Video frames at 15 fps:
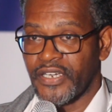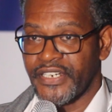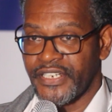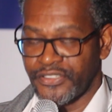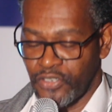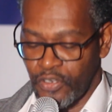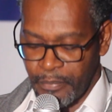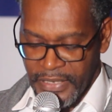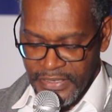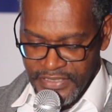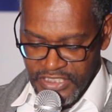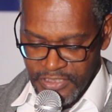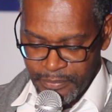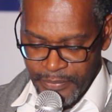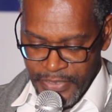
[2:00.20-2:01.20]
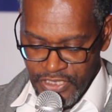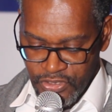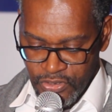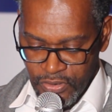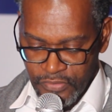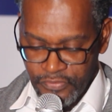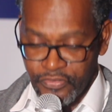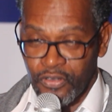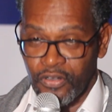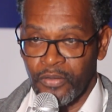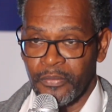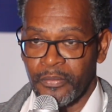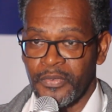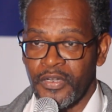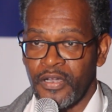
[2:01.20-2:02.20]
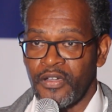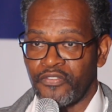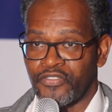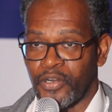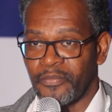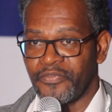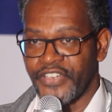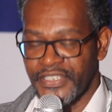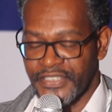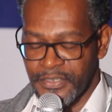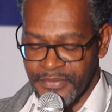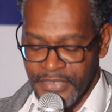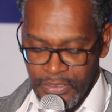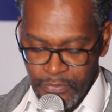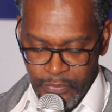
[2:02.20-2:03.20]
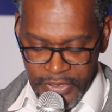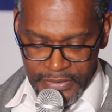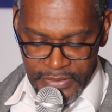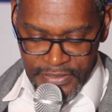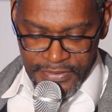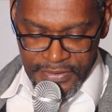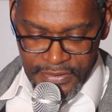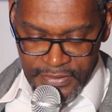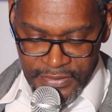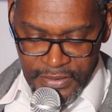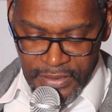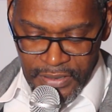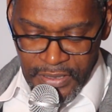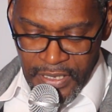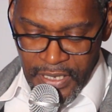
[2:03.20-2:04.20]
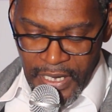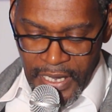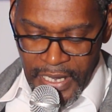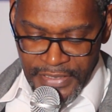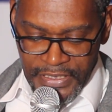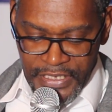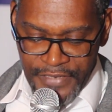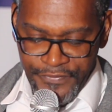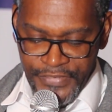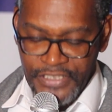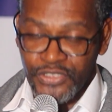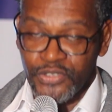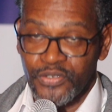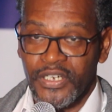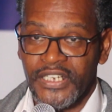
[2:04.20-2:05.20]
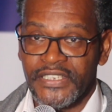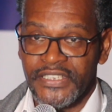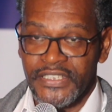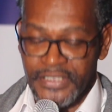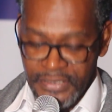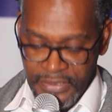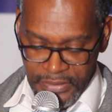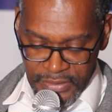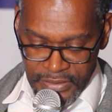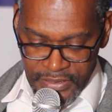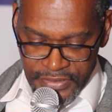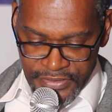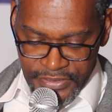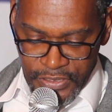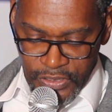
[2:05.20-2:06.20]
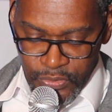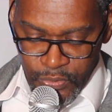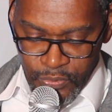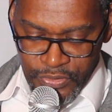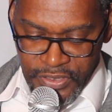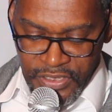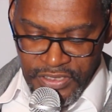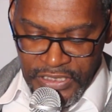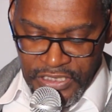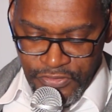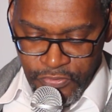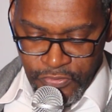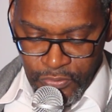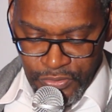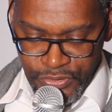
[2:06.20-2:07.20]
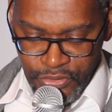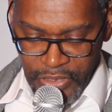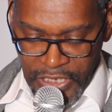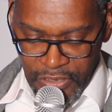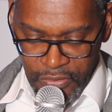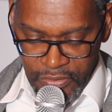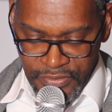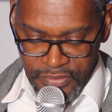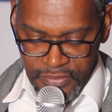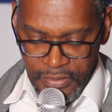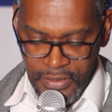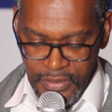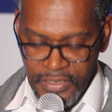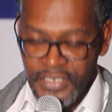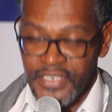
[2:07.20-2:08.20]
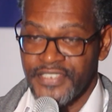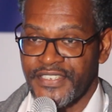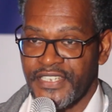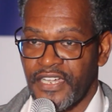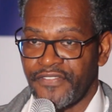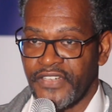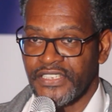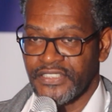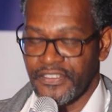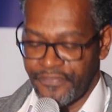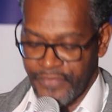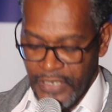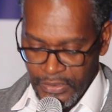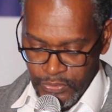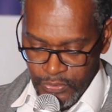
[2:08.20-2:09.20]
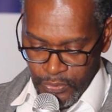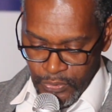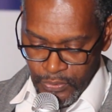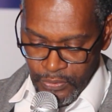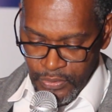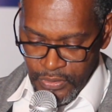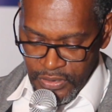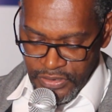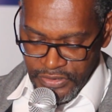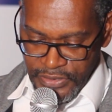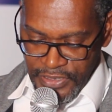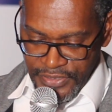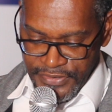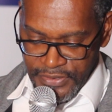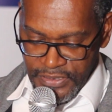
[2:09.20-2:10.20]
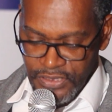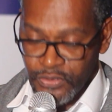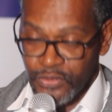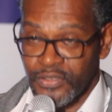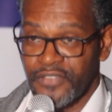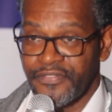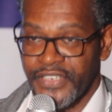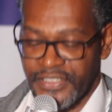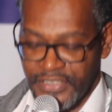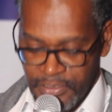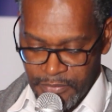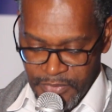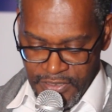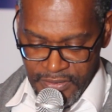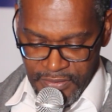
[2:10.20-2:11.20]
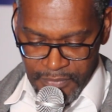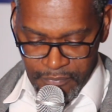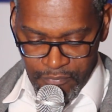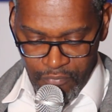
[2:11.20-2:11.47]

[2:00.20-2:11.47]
greater participation from victims and witnesses, and eventually secure successful trials serving de facto justice to the victims.